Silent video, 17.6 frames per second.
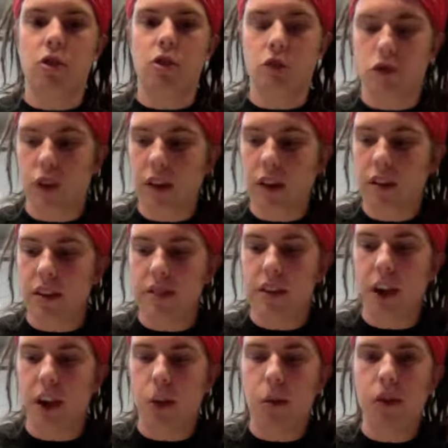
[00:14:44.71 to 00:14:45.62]
directly
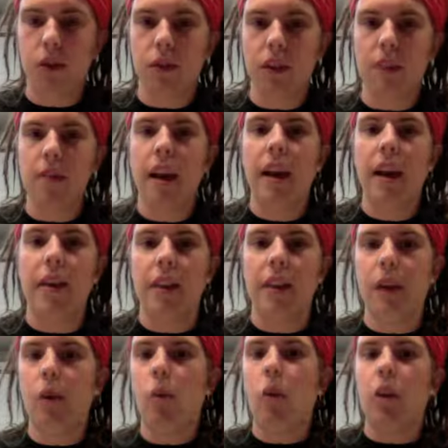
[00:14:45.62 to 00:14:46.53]
available for them,
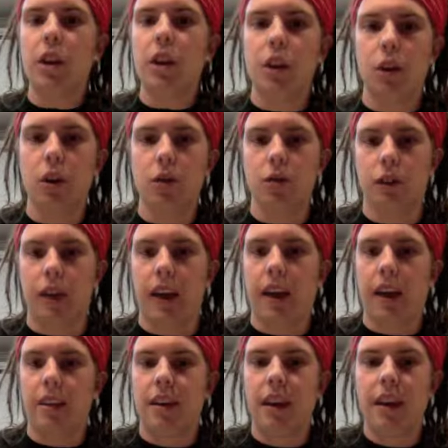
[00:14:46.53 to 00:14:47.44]
they will want to go for
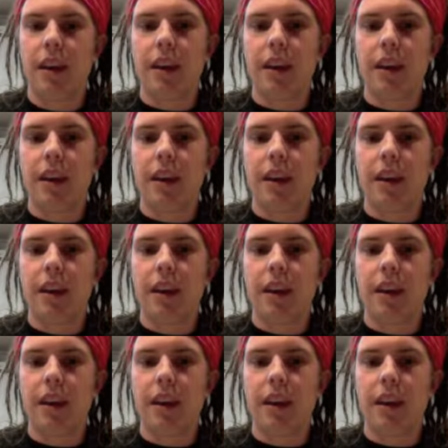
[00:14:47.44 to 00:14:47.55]
that.